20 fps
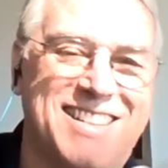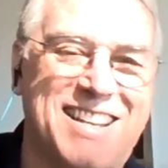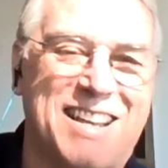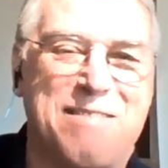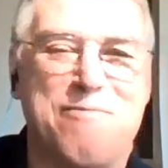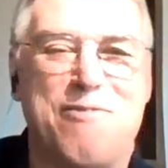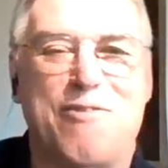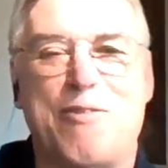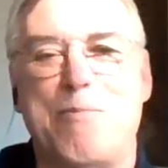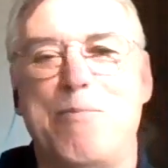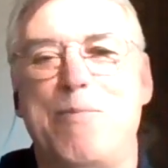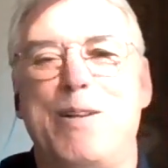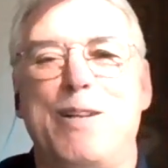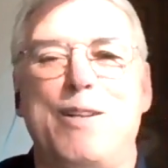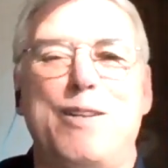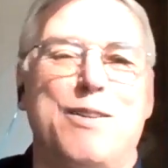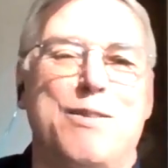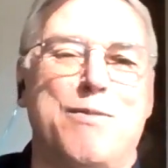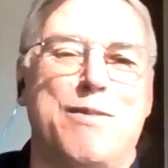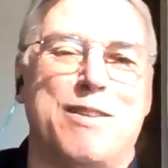I'm
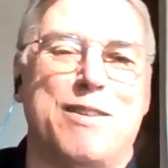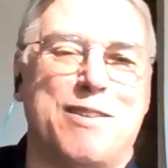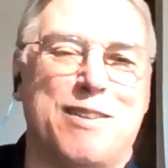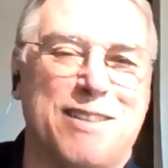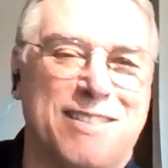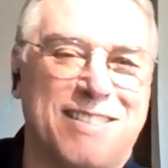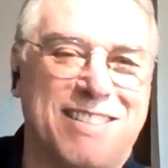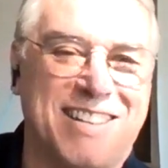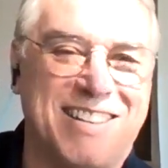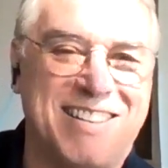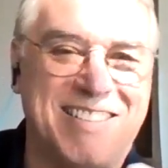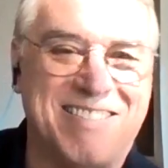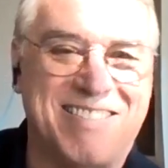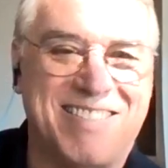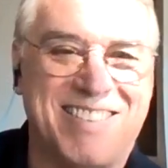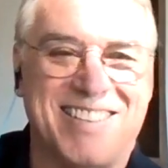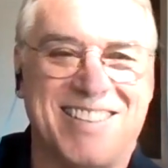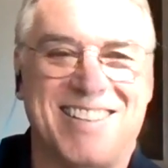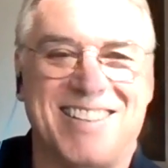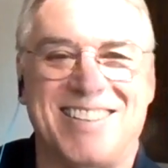familiar with it kind of
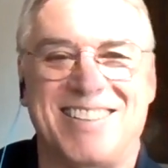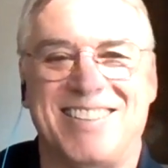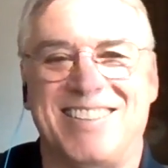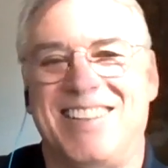thing.